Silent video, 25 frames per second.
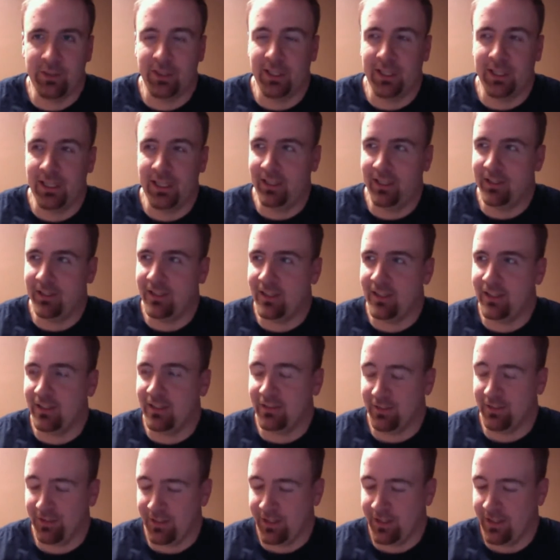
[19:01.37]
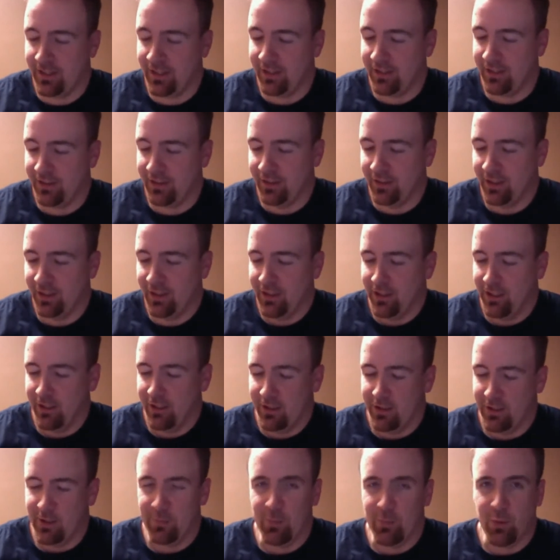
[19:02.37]
had the
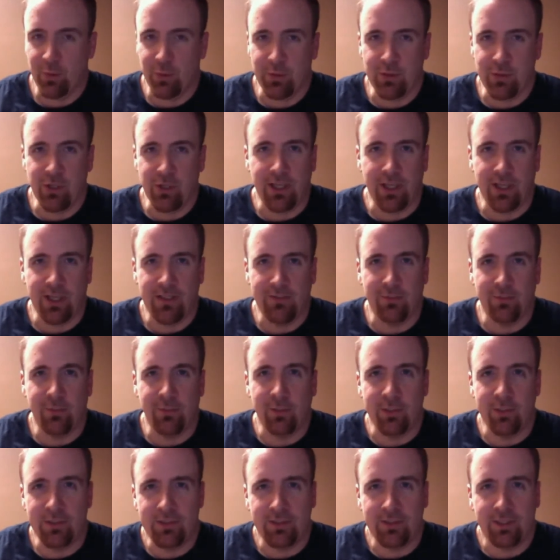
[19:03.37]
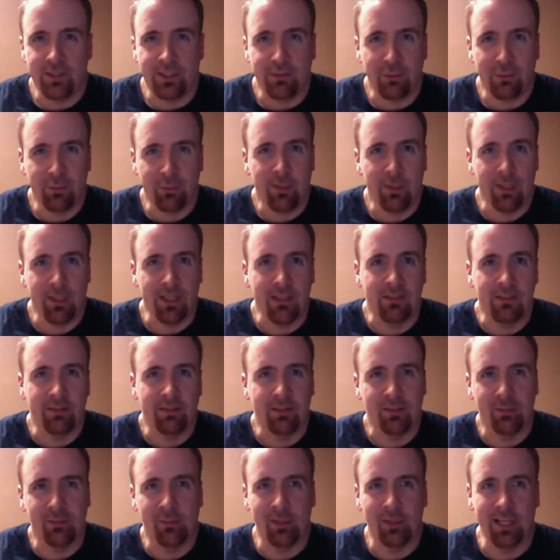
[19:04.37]
smooth jazz voice that everybody
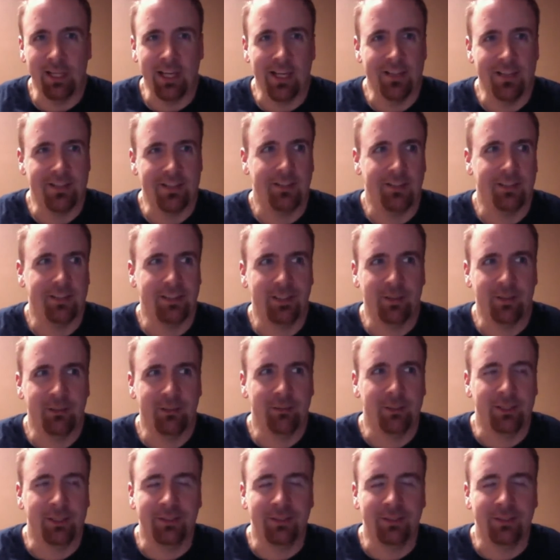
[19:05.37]
has out there. But